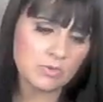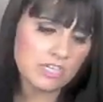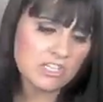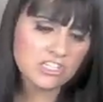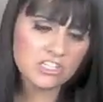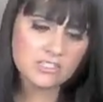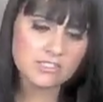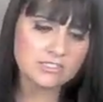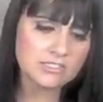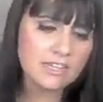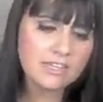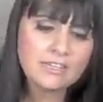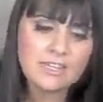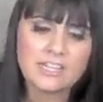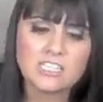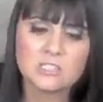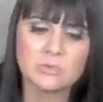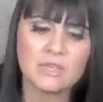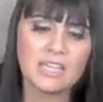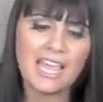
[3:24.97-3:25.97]
When I just said
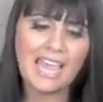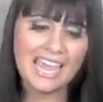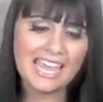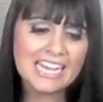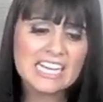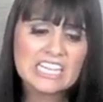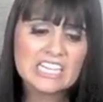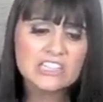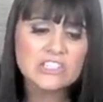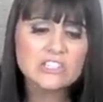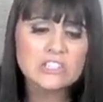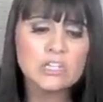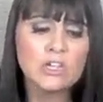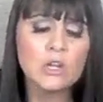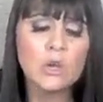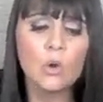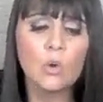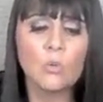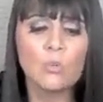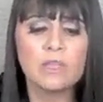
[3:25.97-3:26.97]
as we age,
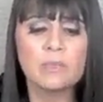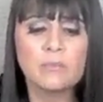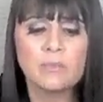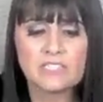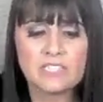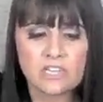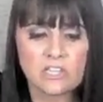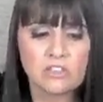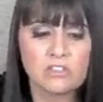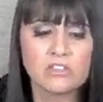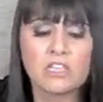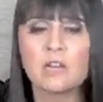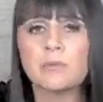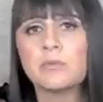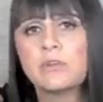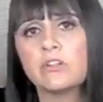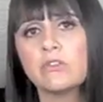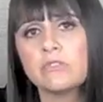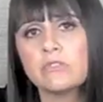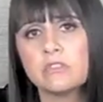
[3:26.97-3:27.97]
we potentially are
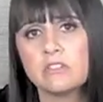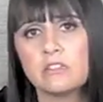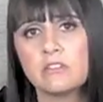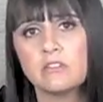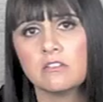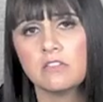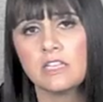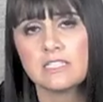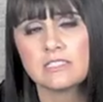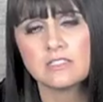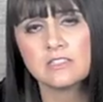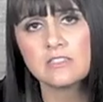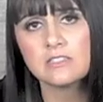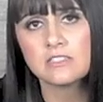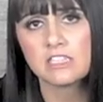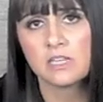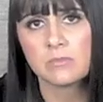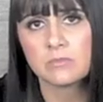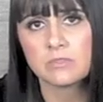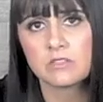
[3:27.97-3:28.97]
producing less
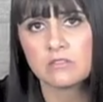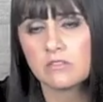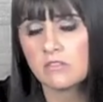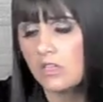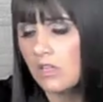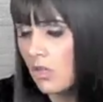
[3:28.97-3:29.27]
enzymes.